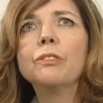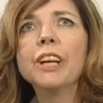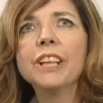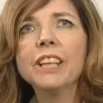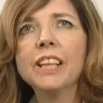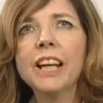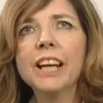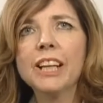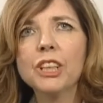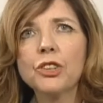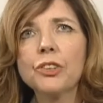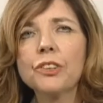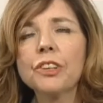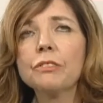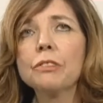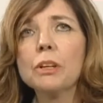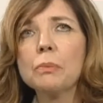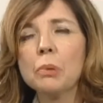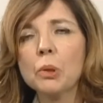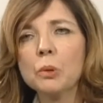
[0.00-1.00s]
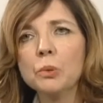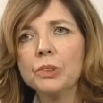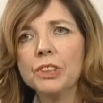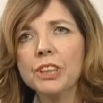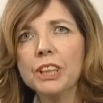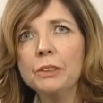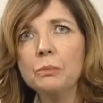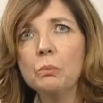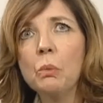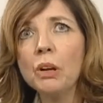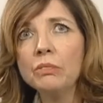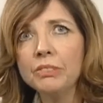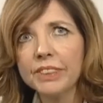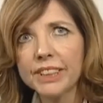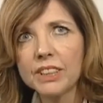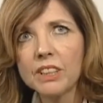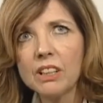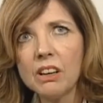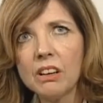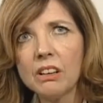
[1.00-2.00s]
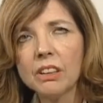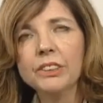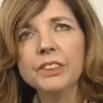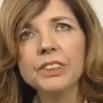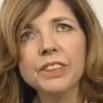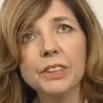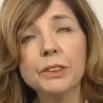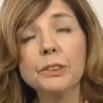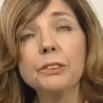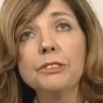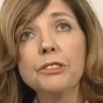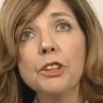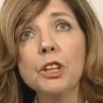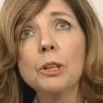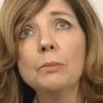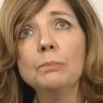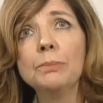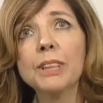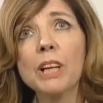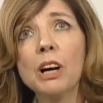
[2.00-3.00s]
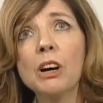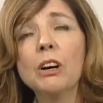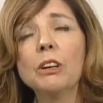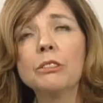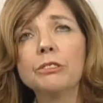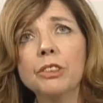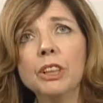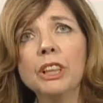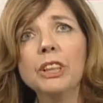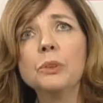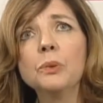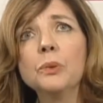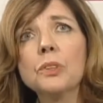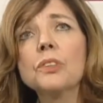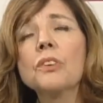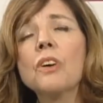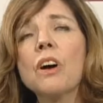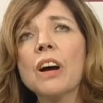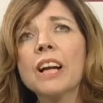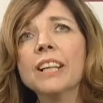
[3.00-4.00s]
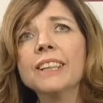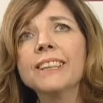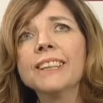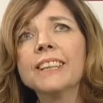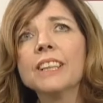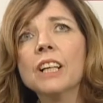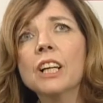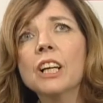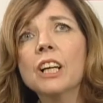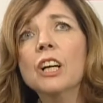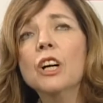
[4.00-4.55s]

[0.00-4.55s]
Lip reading: regulatory reporting won't start until firms are fully authorised.